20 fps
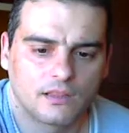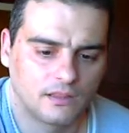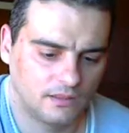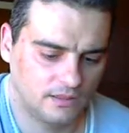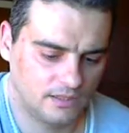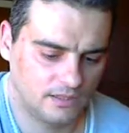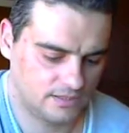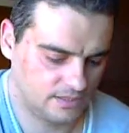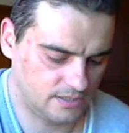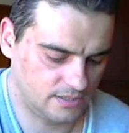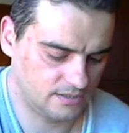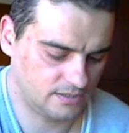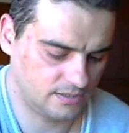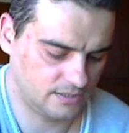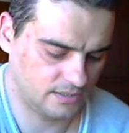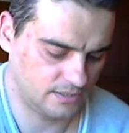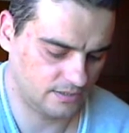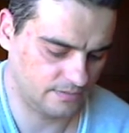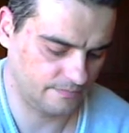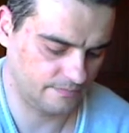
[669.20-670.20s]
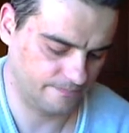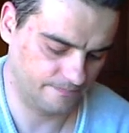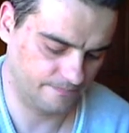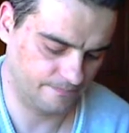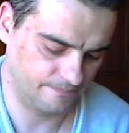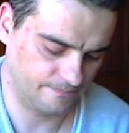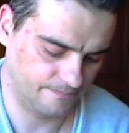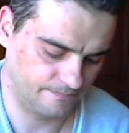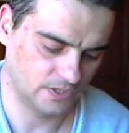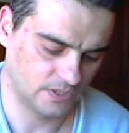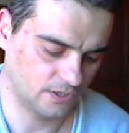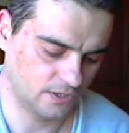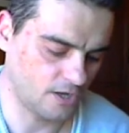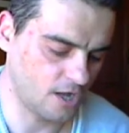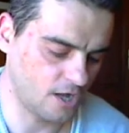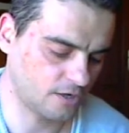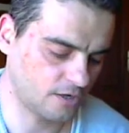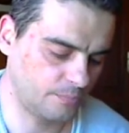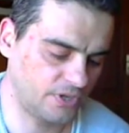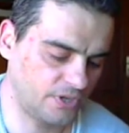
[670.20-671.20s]
this is the
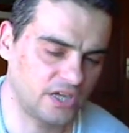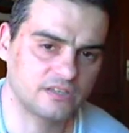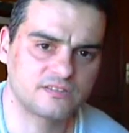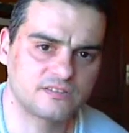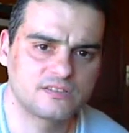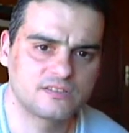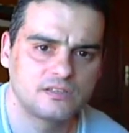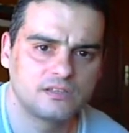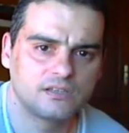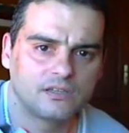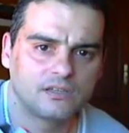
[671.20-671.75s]
cockpit.